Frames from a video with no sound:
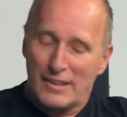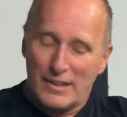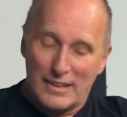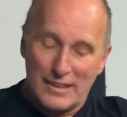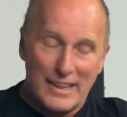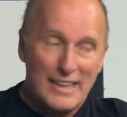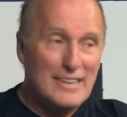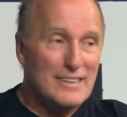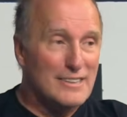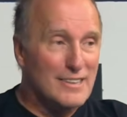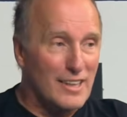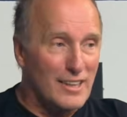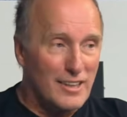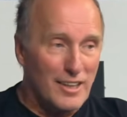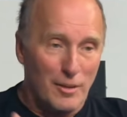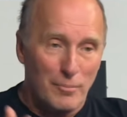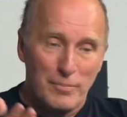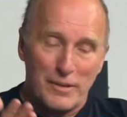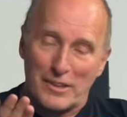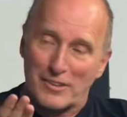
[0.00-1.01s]
And he's sitting
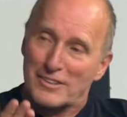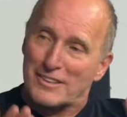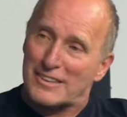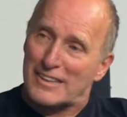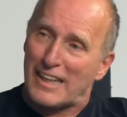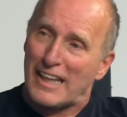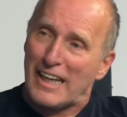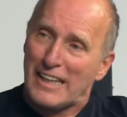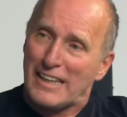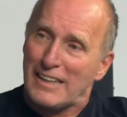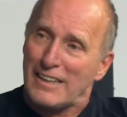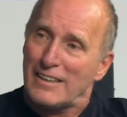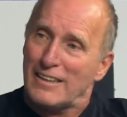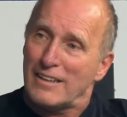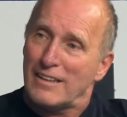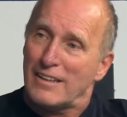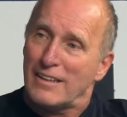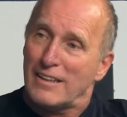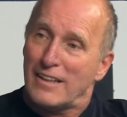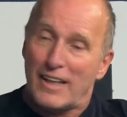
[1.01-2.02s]
up there saying,
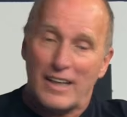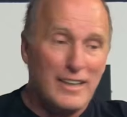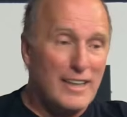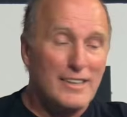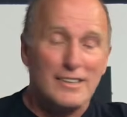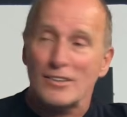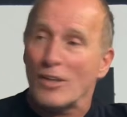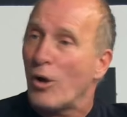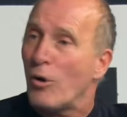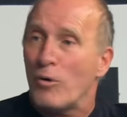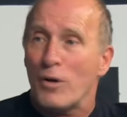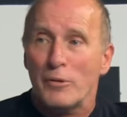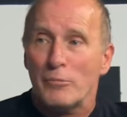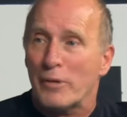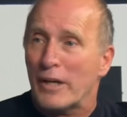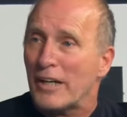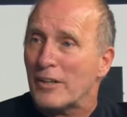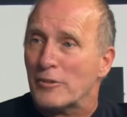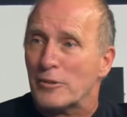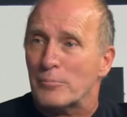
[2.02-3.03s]
and it's all on
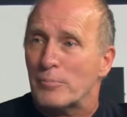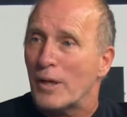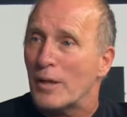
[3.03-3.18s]
record,